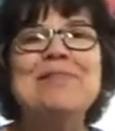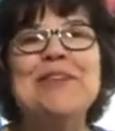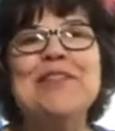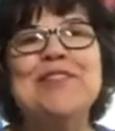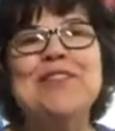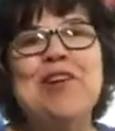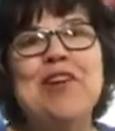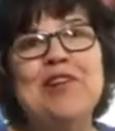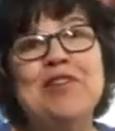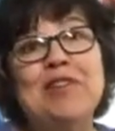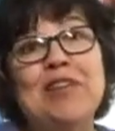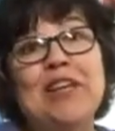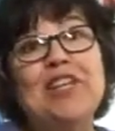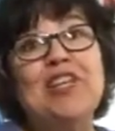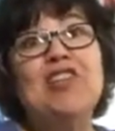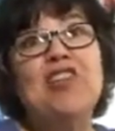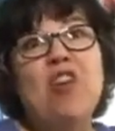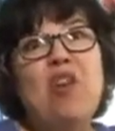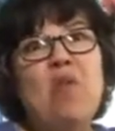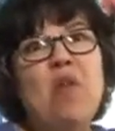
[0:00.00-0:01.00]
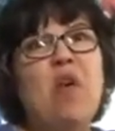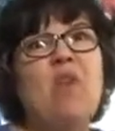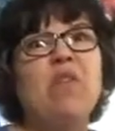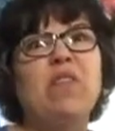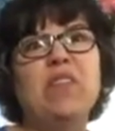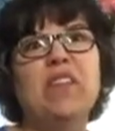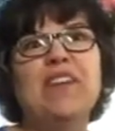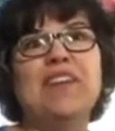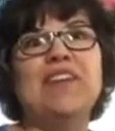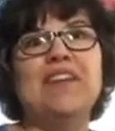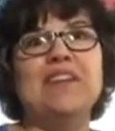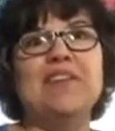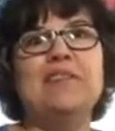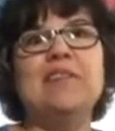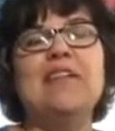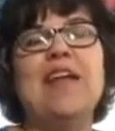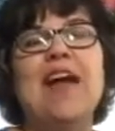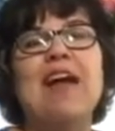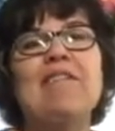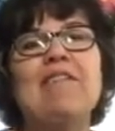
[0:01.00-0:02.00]
McDonald. And you know, over the
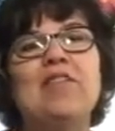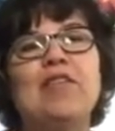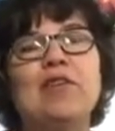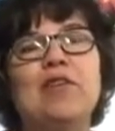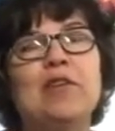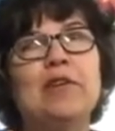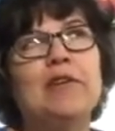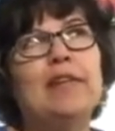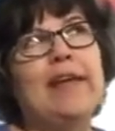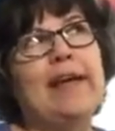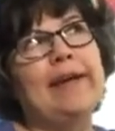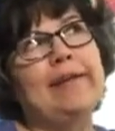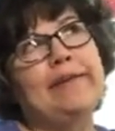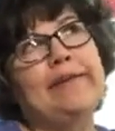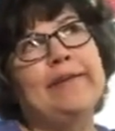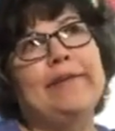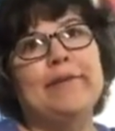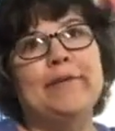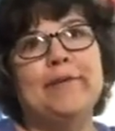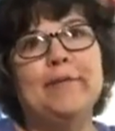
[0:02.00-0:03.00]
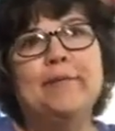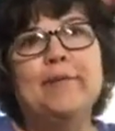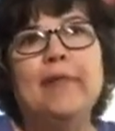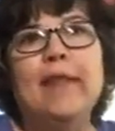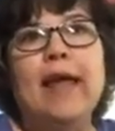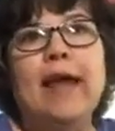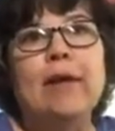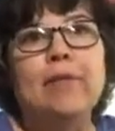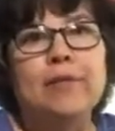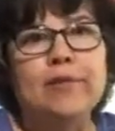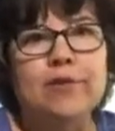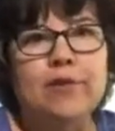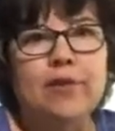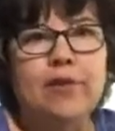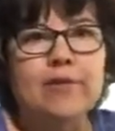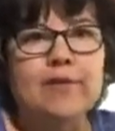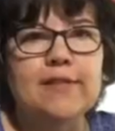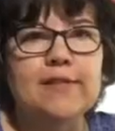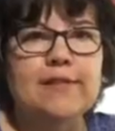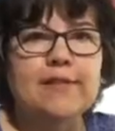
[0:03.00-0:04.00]
years, I've learned that, you know, language
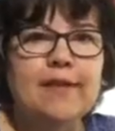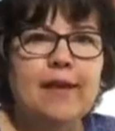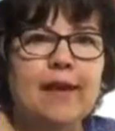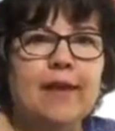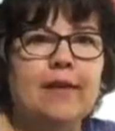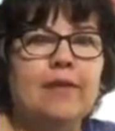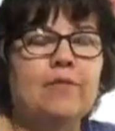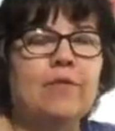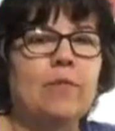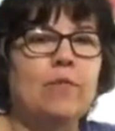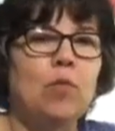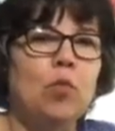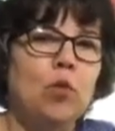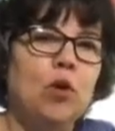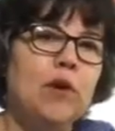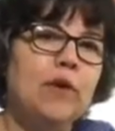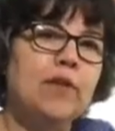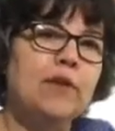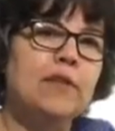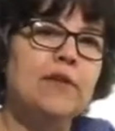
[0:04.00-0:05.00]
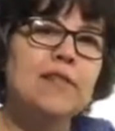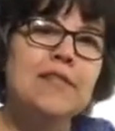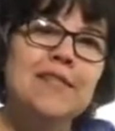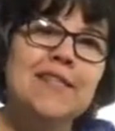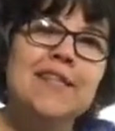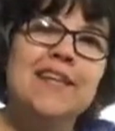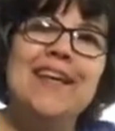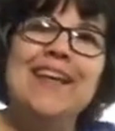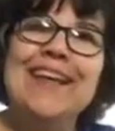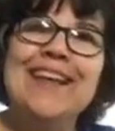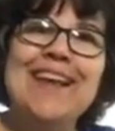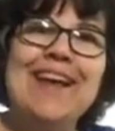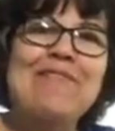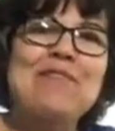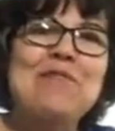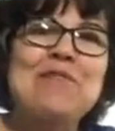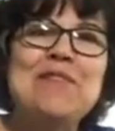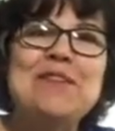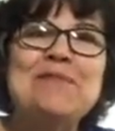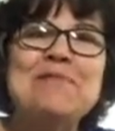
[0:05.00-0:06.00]
arts is kind of important. It
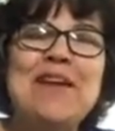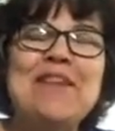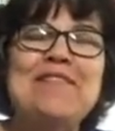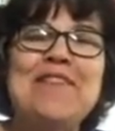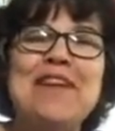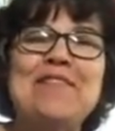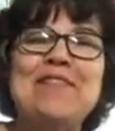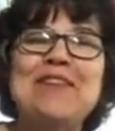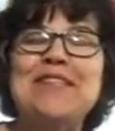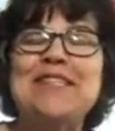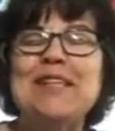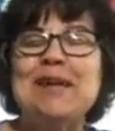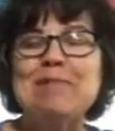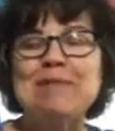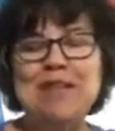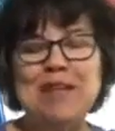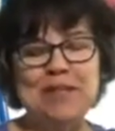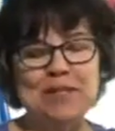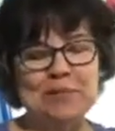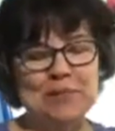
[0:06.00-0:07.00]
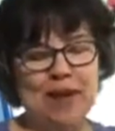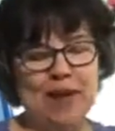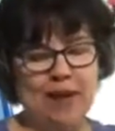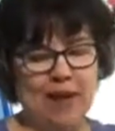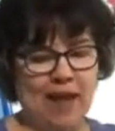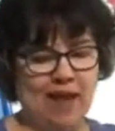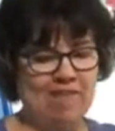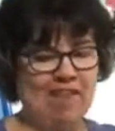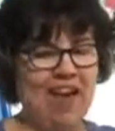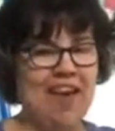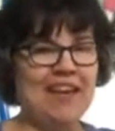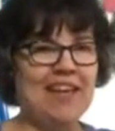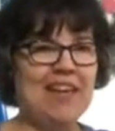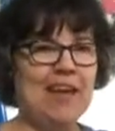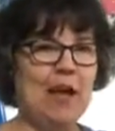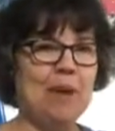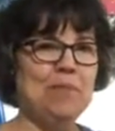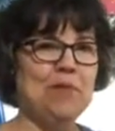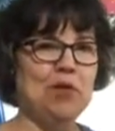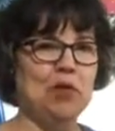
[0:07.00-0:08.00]
never was my favorite subject, but I've had to
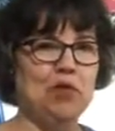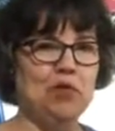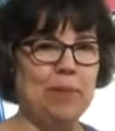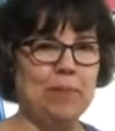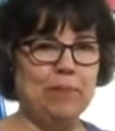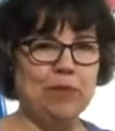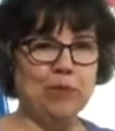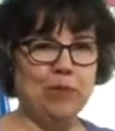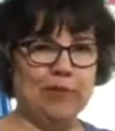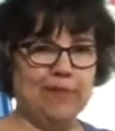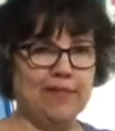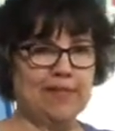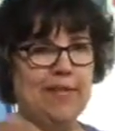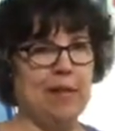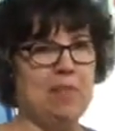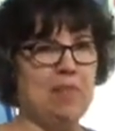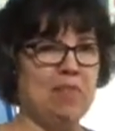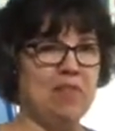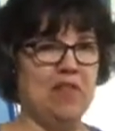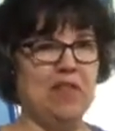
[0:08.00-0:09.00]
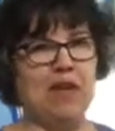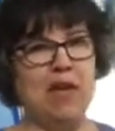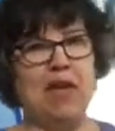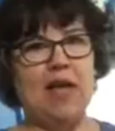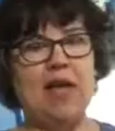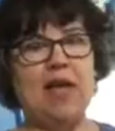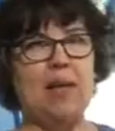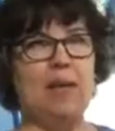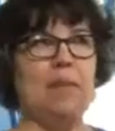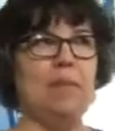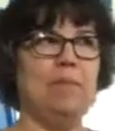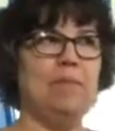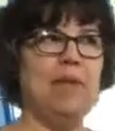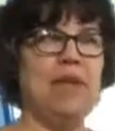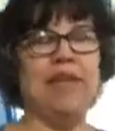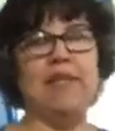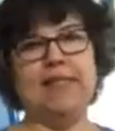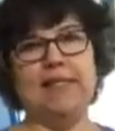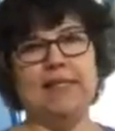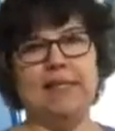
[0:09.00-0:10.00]
come to grips with some of the
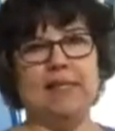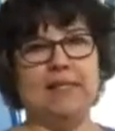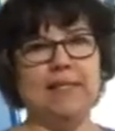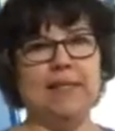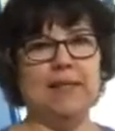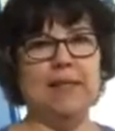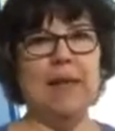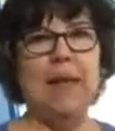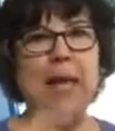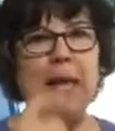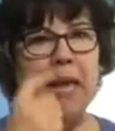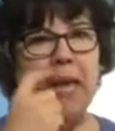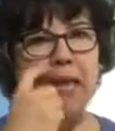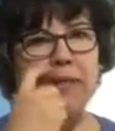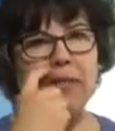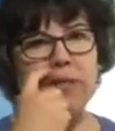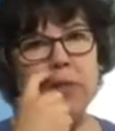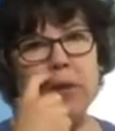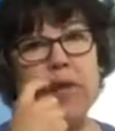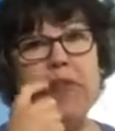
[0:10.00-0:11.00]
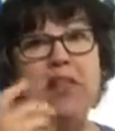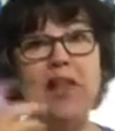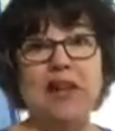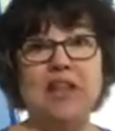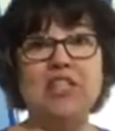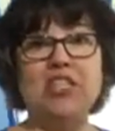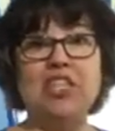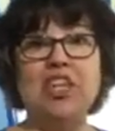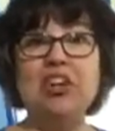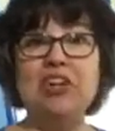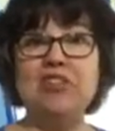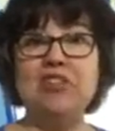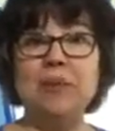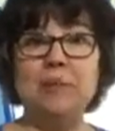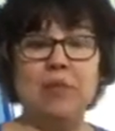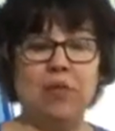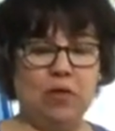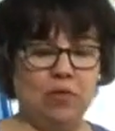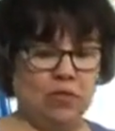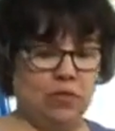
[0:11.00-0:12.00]
basics. And so I thought I'd share
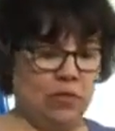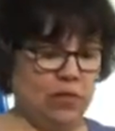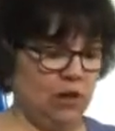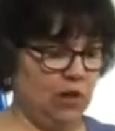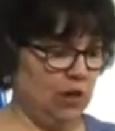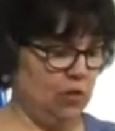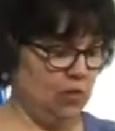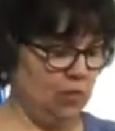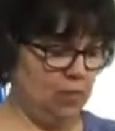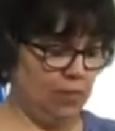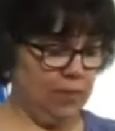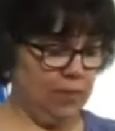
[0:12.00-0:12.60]
some of those with you.